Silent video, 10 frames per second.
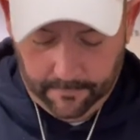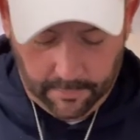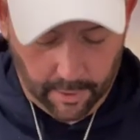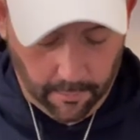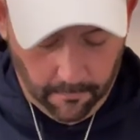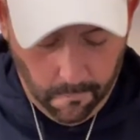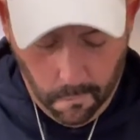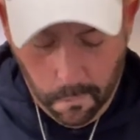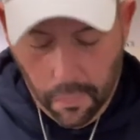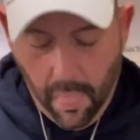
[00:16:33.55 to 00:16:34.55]
So,
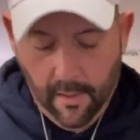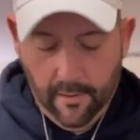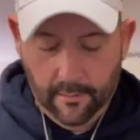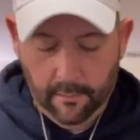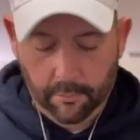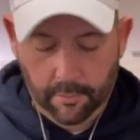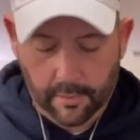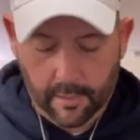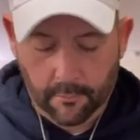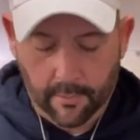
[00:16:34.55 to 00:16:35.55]
put
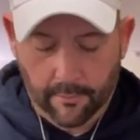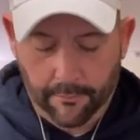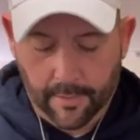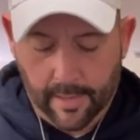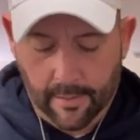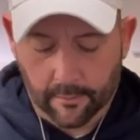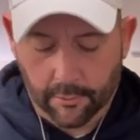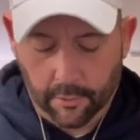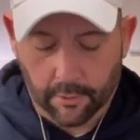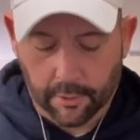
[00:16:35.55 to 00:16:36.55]
that away for now.
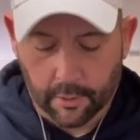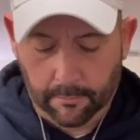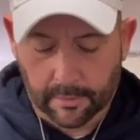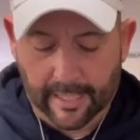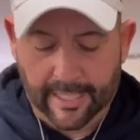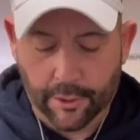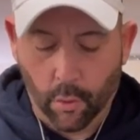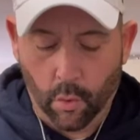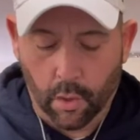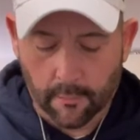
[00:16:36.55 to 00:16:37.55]
Charge it up
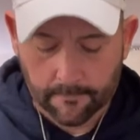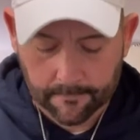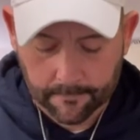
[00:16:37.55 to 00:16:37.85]
later.